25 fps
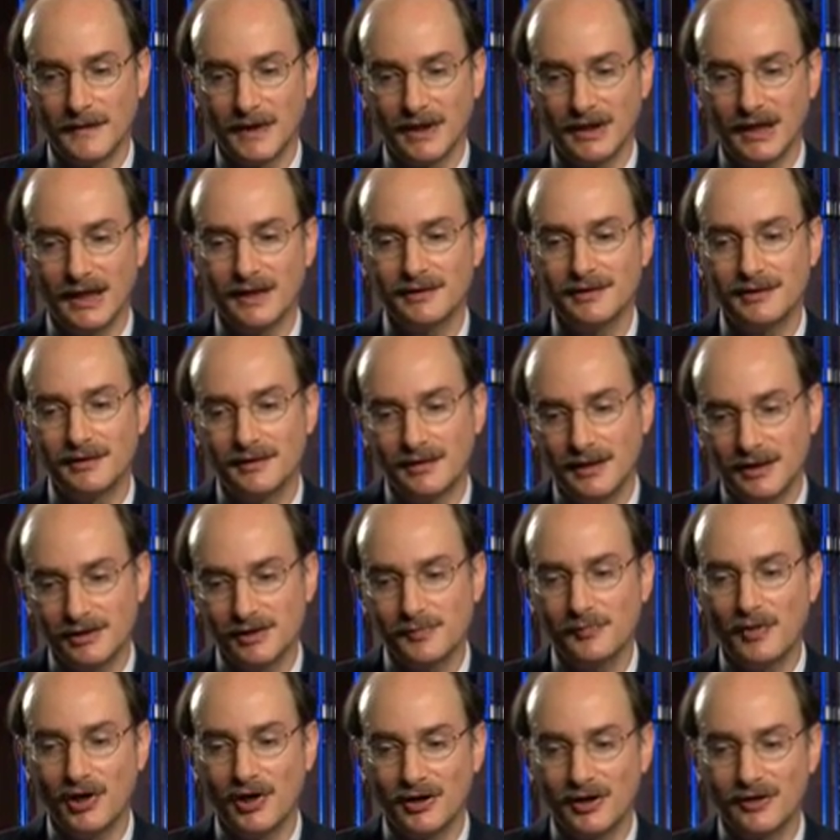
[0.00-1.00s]

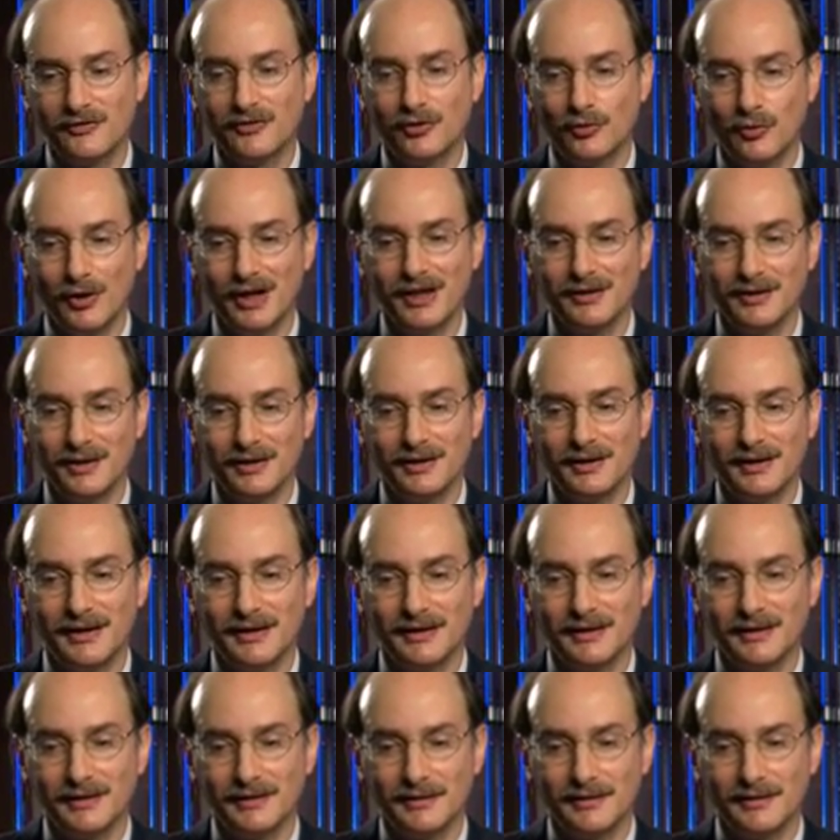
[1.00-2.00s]
that's part of the way that
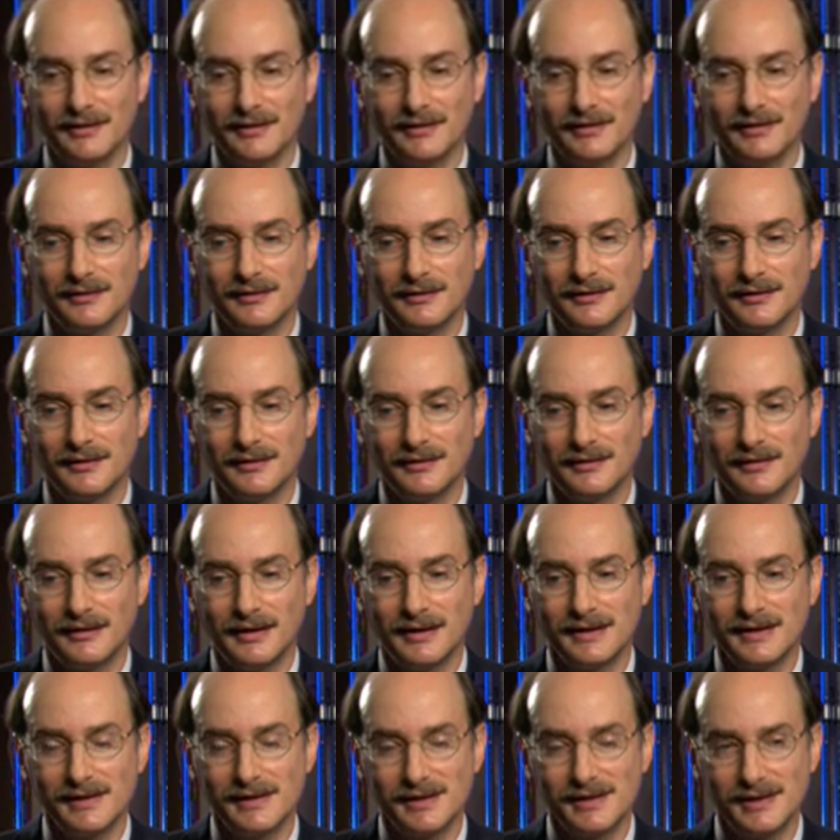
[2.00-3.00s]

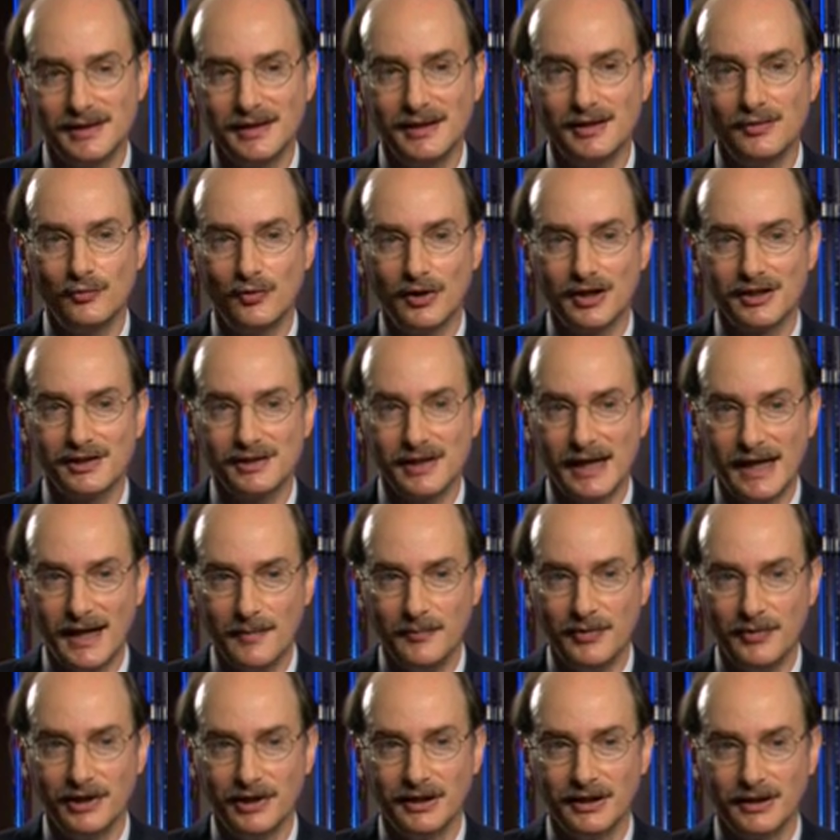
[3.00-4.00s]
I see what is
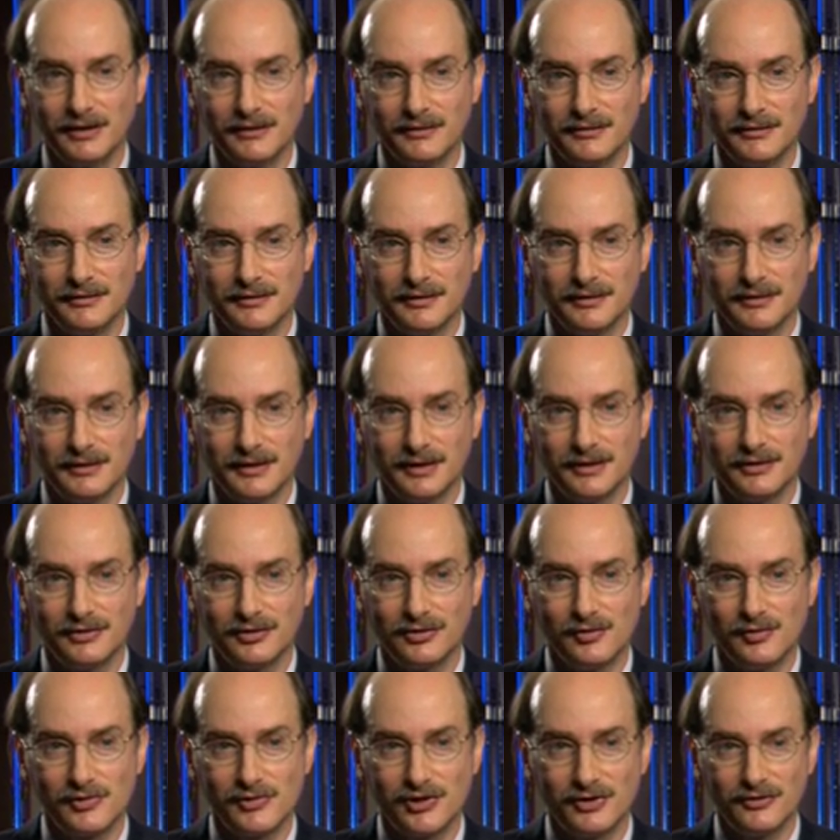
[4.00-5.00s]
happening in
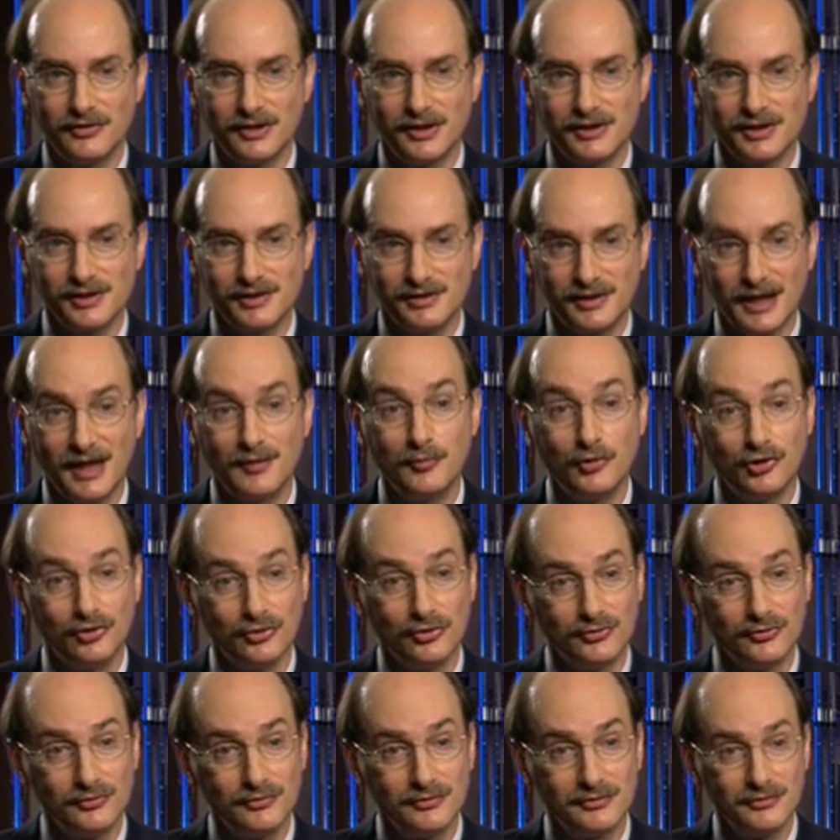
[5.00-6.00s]
terms of this
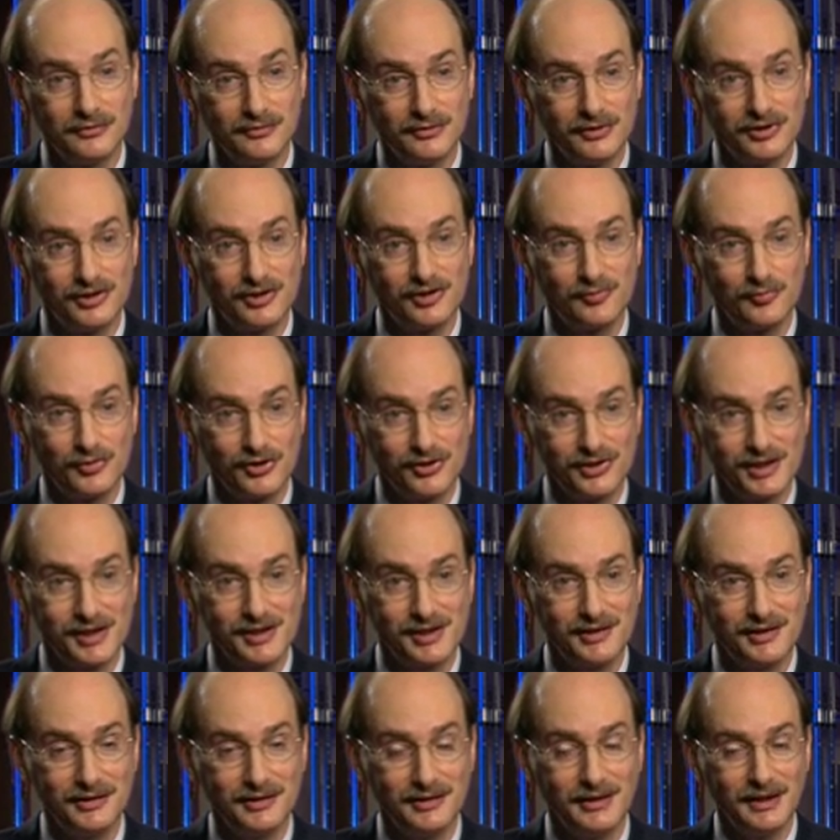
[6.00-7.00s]
taboo, which has
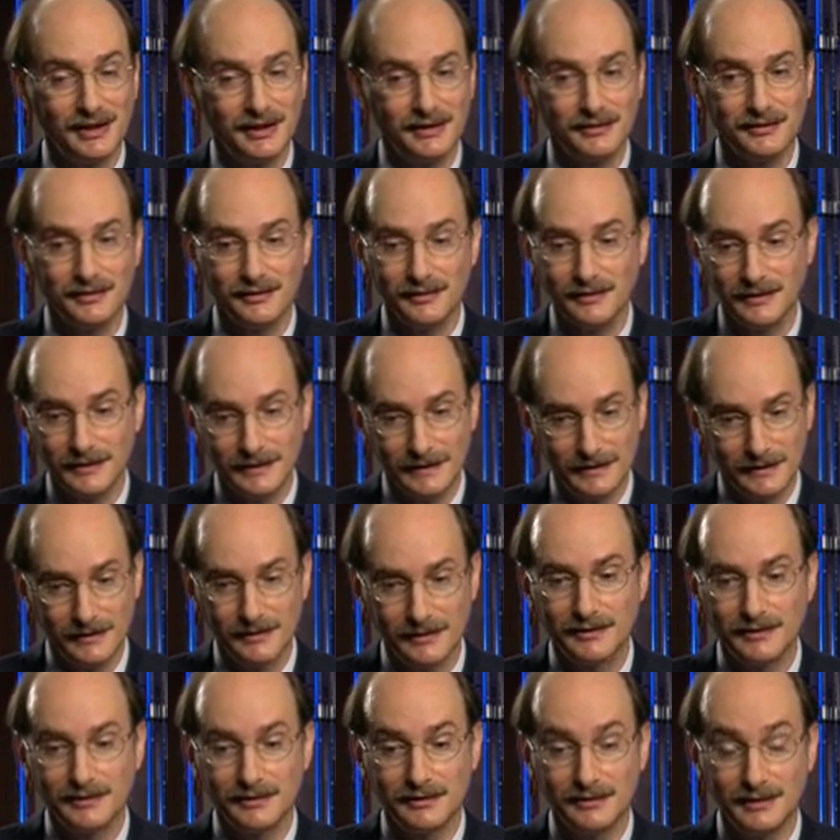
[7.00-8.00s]
persisted and
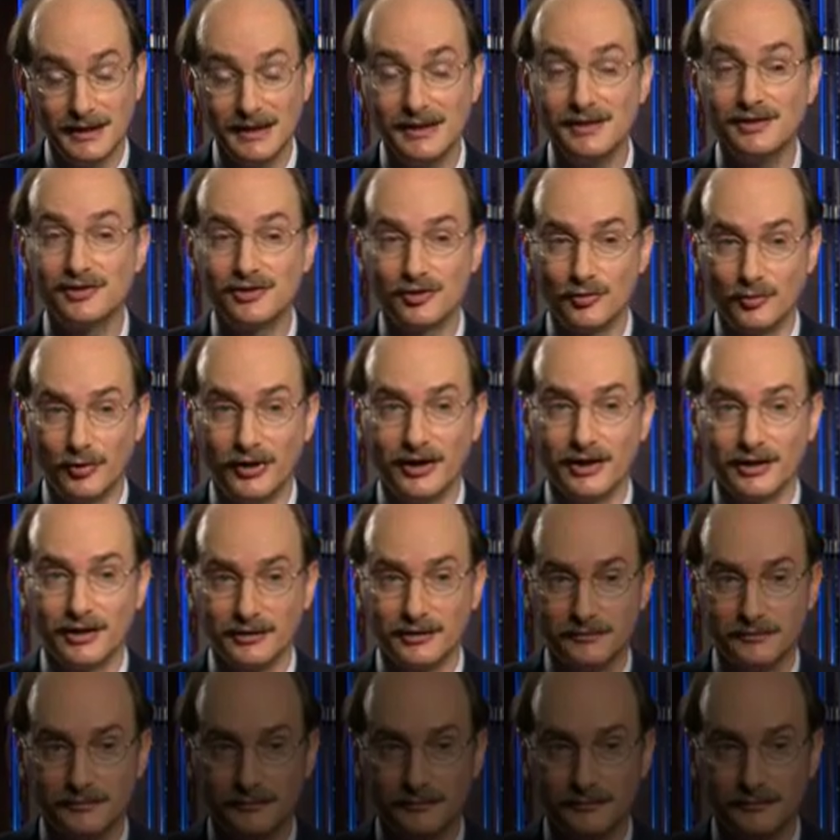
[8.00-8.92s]
needs to break.